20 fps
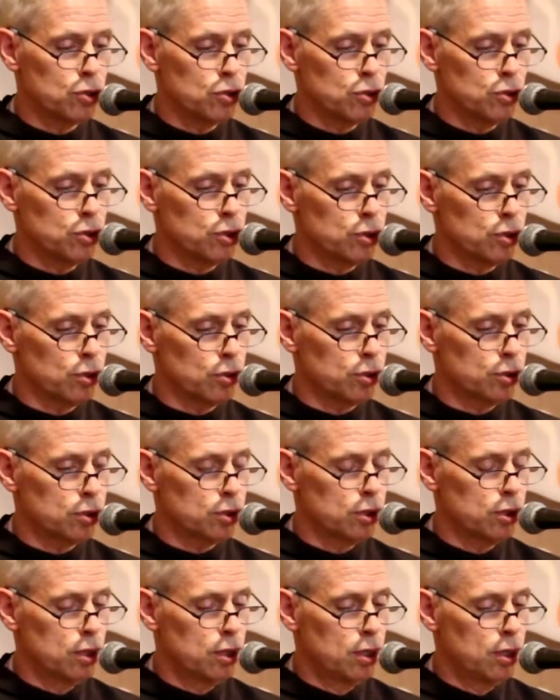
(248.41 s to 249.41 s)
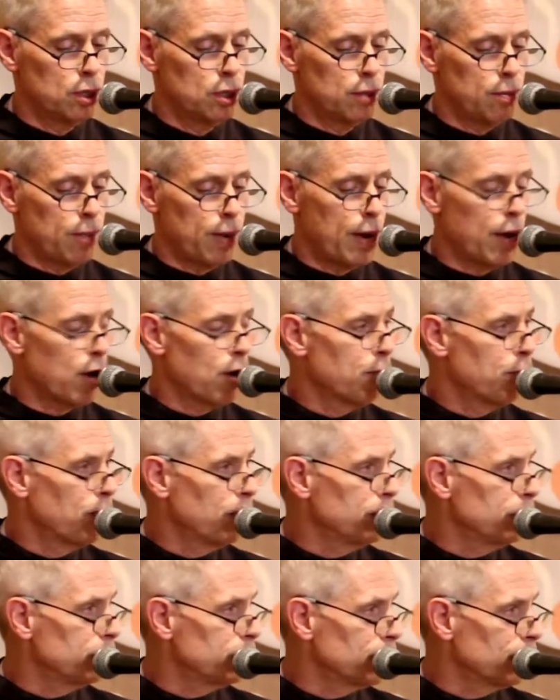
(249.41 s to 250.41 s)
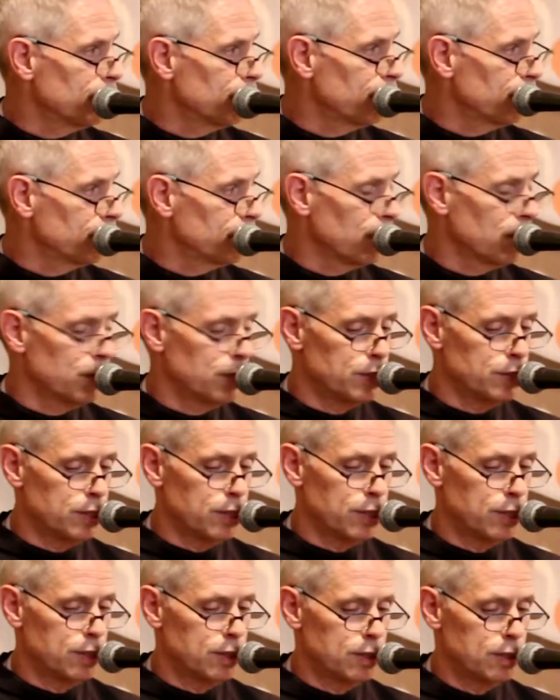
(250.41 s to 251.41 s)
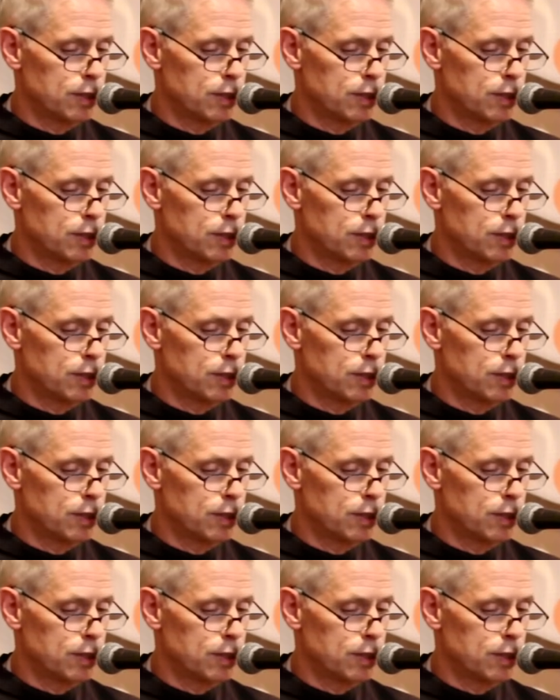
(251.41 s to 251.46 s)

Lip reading: custos, by our brothers in fraternity.